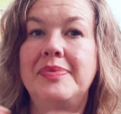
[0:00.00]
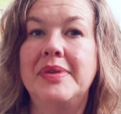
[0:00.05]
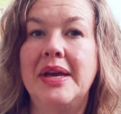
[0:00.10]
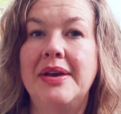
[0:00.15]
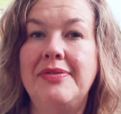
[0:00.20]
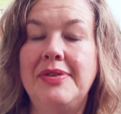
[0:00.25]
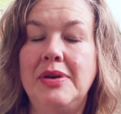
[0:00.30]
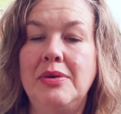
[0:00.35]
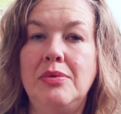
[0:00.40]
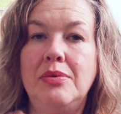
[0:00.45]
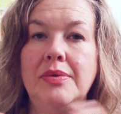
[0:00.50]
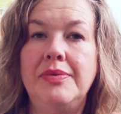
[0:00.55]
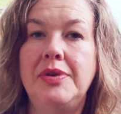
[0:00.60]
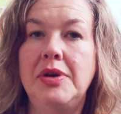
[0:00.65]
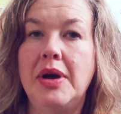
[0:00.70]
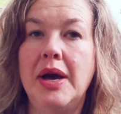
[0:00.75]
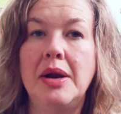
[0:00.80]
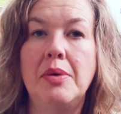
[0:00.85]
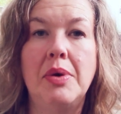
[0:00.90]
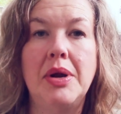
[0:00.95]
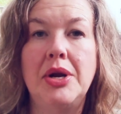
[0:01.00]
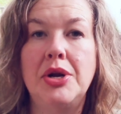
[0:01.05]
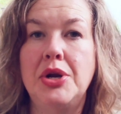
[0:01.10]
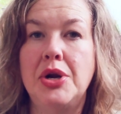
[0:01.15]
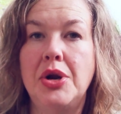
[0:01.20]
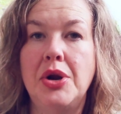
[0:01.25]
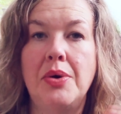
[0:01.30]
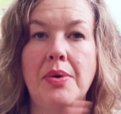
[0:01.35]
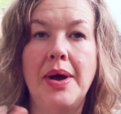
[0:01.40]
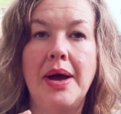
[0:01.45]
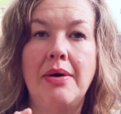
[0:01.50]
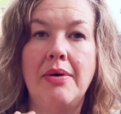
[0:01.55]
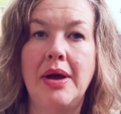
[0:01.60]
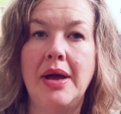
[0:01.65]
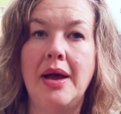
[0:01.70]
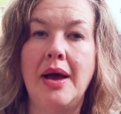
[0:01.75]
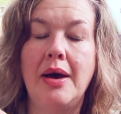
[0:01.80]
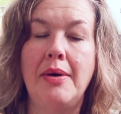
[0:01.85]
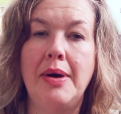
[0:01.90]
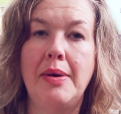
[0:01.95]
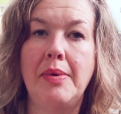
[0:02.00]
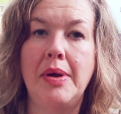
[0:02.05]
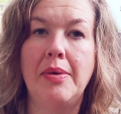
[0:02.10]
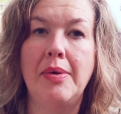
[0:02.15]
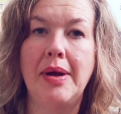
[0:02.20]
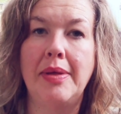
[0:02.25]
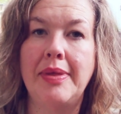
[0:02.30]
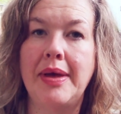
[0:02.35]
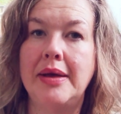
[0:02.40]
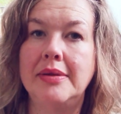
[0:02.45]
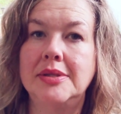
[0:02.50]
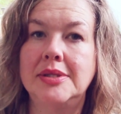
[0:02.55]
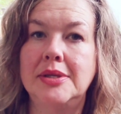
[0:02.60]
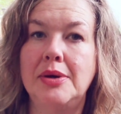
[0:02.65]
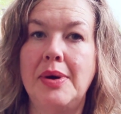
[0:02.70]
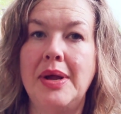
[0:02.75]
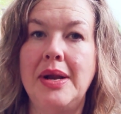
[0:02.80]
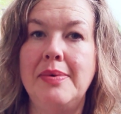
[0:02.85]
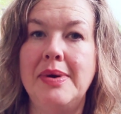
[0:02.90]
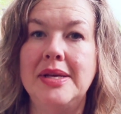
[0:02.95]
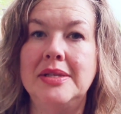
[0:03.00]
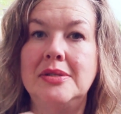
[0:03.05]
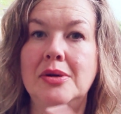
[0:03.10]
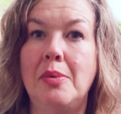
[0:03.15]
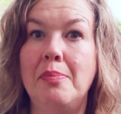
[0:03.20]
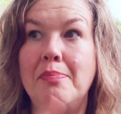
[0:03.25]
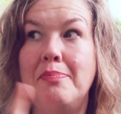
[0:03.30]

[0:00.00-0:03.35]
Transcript: If you kind of wanted to know how I went around that. So anyways,